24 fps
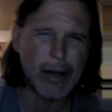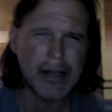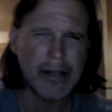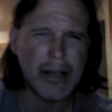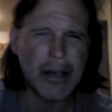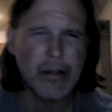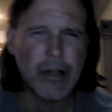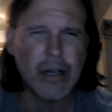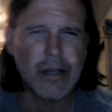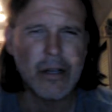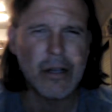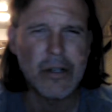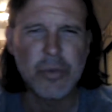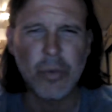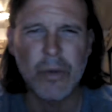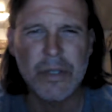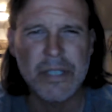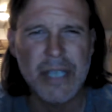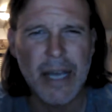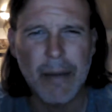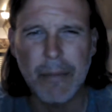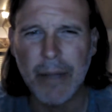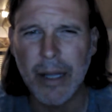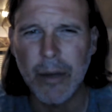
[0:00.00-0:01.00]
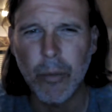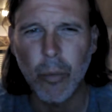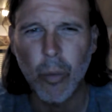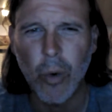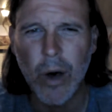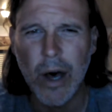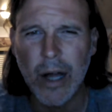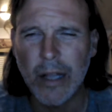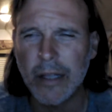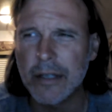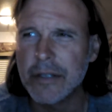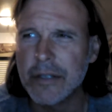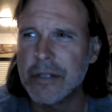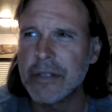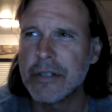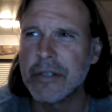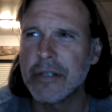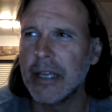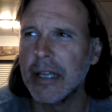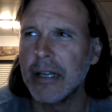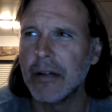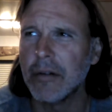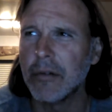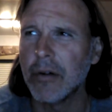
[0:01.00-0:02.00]
and I noticed one time, like, Wallace
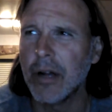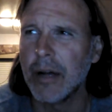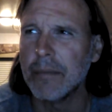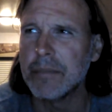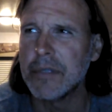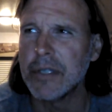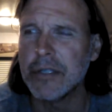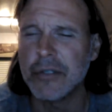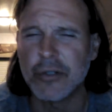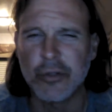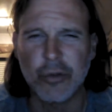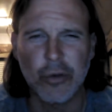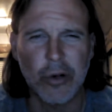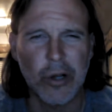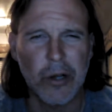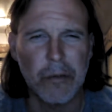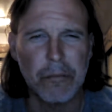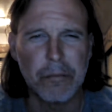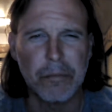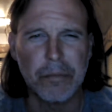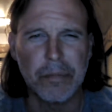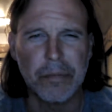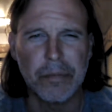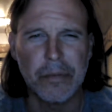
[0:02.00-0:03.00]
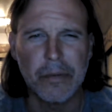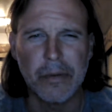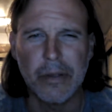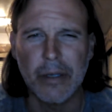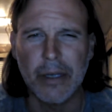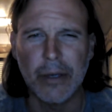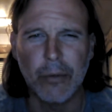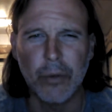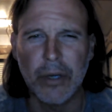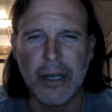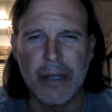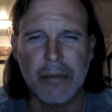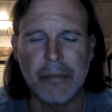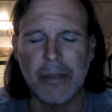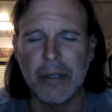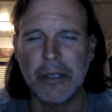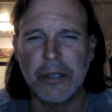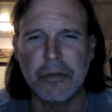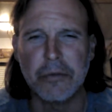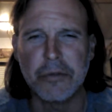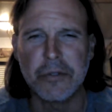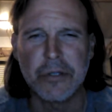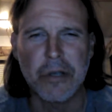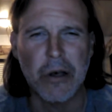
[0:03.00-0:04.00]
interrupted Trump when
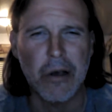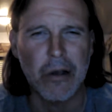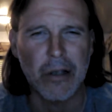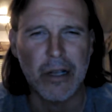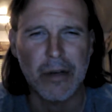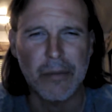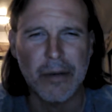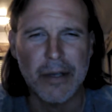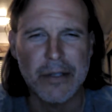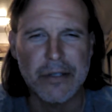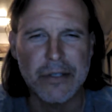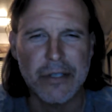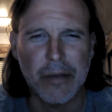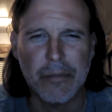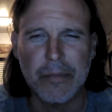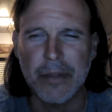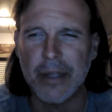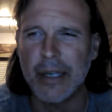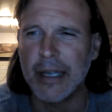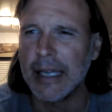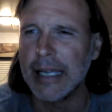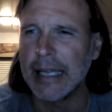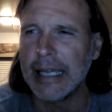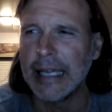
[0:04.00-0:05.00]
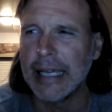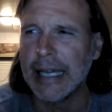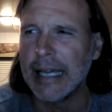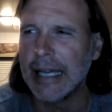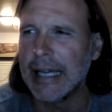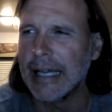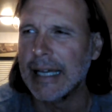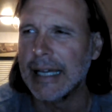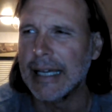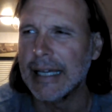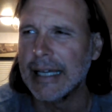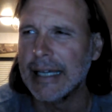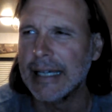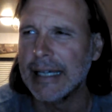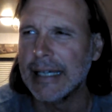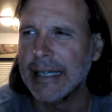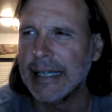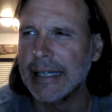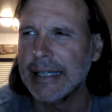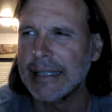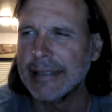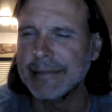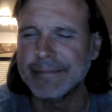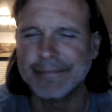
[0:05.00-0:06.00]
he was talking about something. I
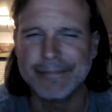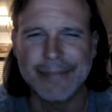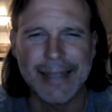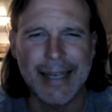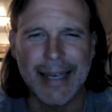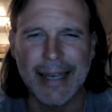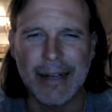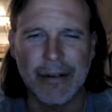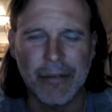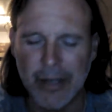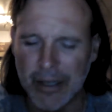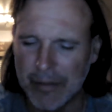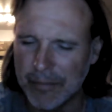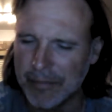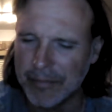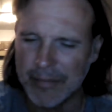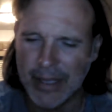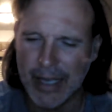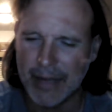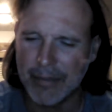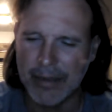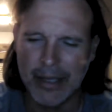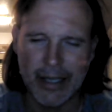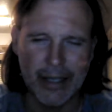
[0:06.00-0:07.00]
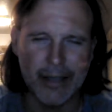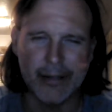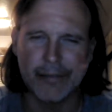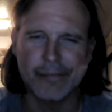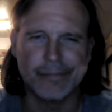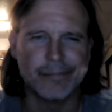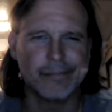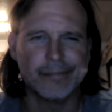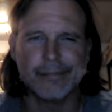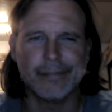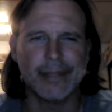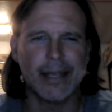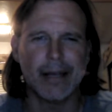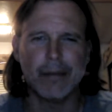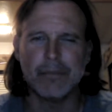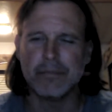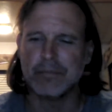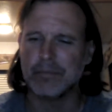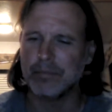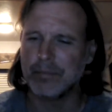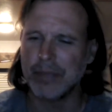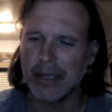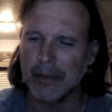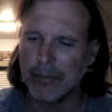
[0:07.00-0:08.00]
don't know. Maybe I'm
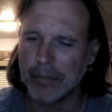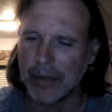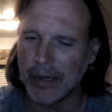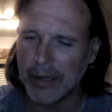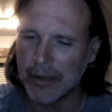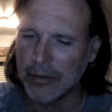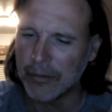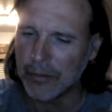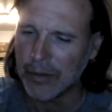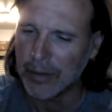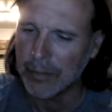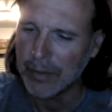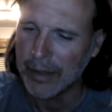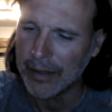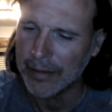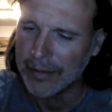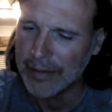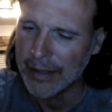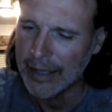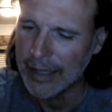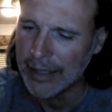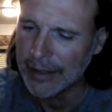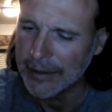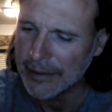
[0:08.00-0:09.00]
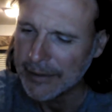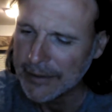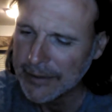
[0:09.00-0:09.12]
being paranoid about that.